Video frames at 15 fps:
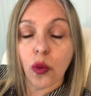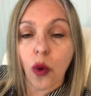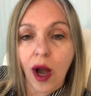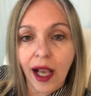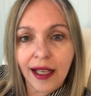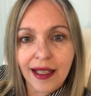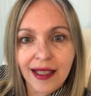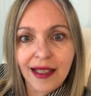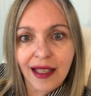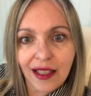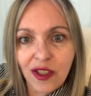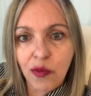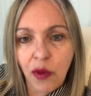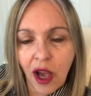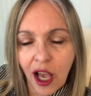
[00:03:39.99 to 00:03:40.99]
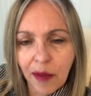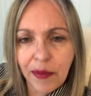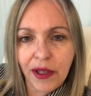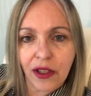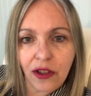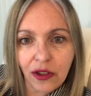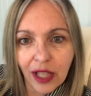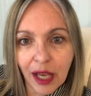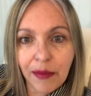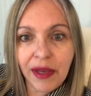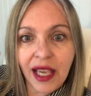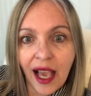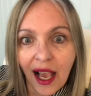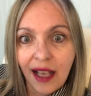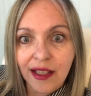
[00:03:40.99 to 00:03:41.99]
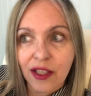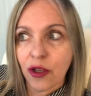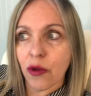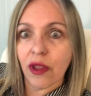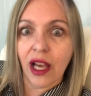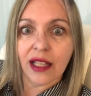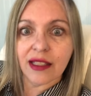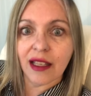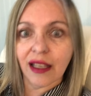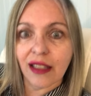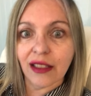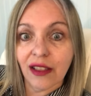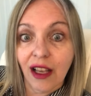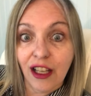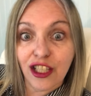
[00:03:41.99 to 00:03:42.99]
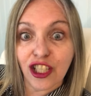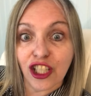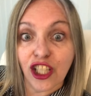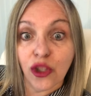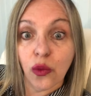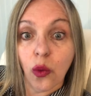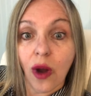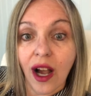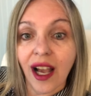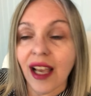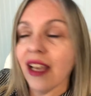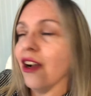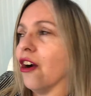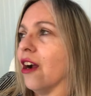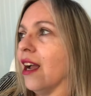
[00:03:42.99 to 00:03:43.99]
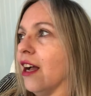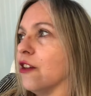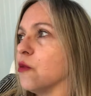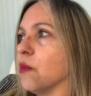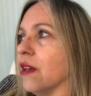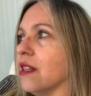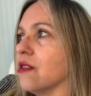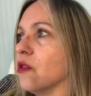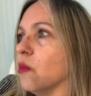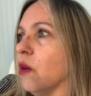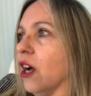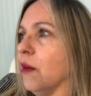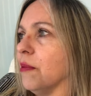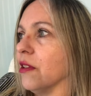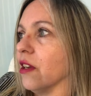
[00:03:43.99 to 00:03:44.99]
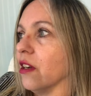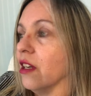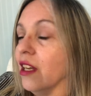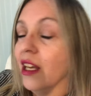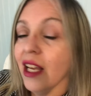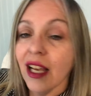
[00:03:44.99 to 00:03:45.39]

Why is this popular? Let me ask you that psychologically. Why are houseplants so popular?